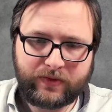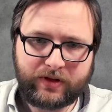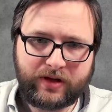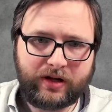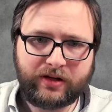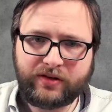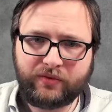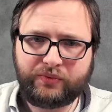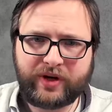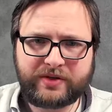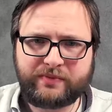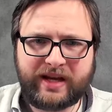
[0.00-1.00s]
lot of
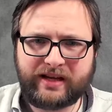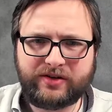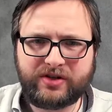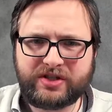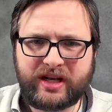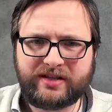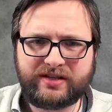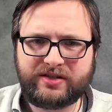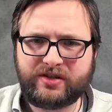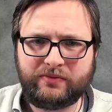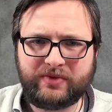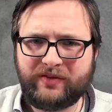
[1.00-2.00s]
watchmakers just had
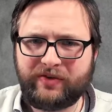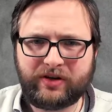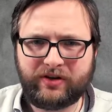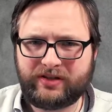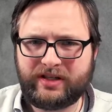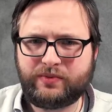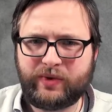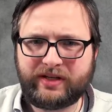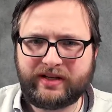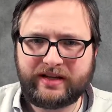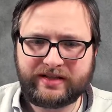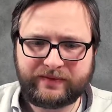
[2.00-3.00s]
some difficulties with
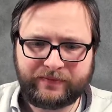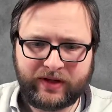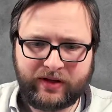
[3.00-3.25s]
that,